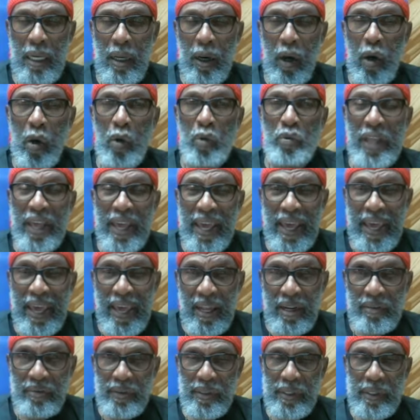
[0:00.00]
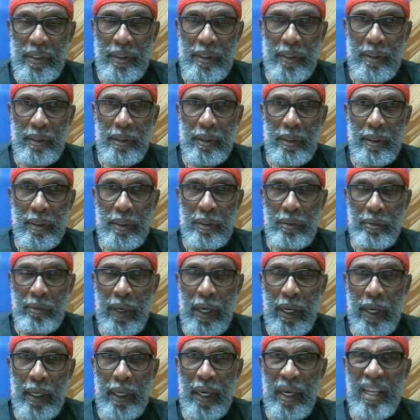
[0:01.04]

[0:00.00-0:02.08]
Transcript: on the head of us, right?